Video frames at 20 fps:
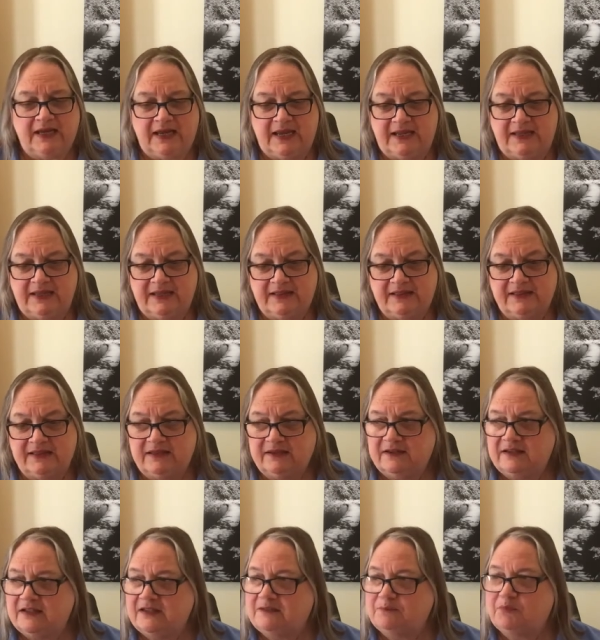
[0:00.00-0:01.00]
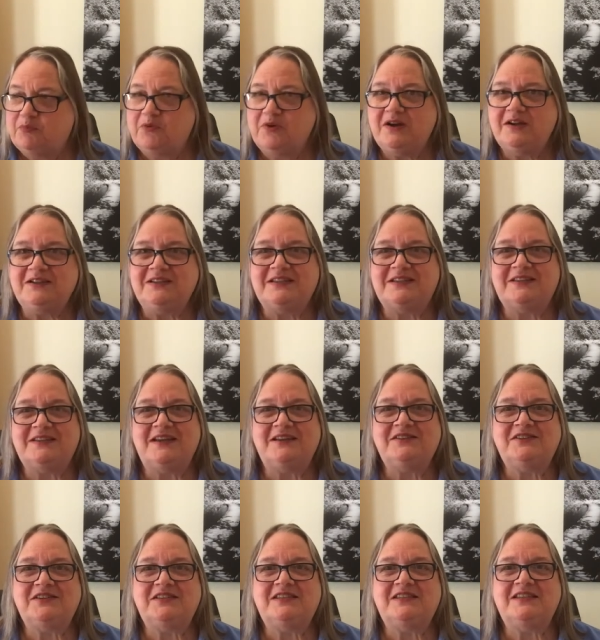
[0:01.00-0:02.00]
and it brings
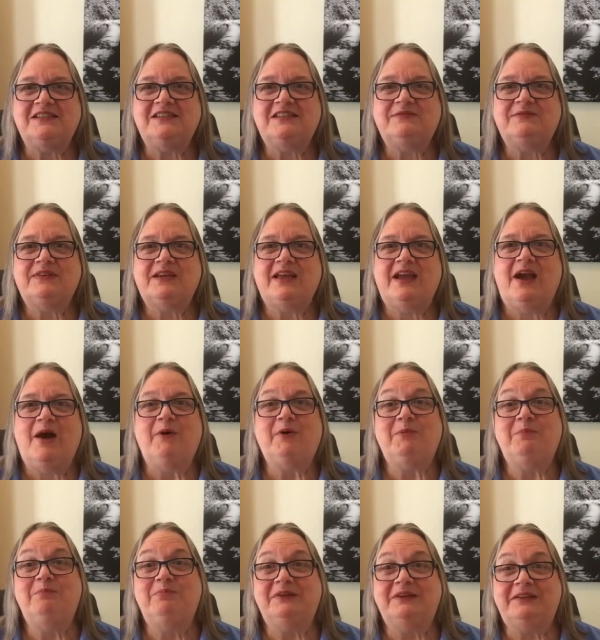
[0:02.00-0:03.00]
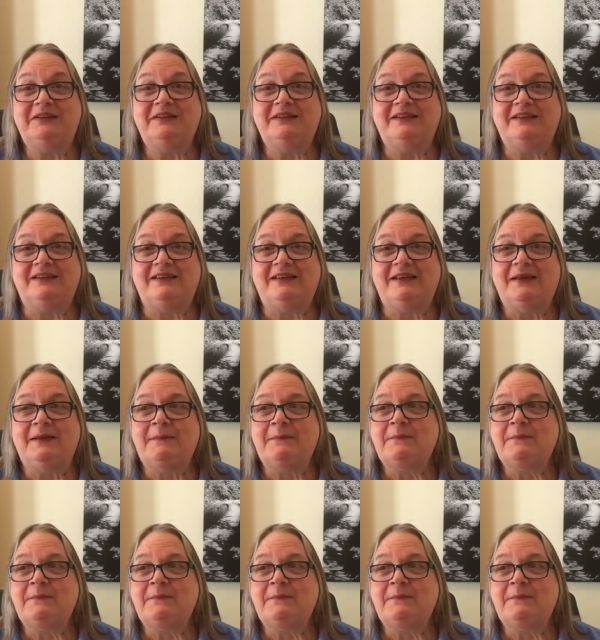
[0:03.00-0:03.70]
such a sense of accountability,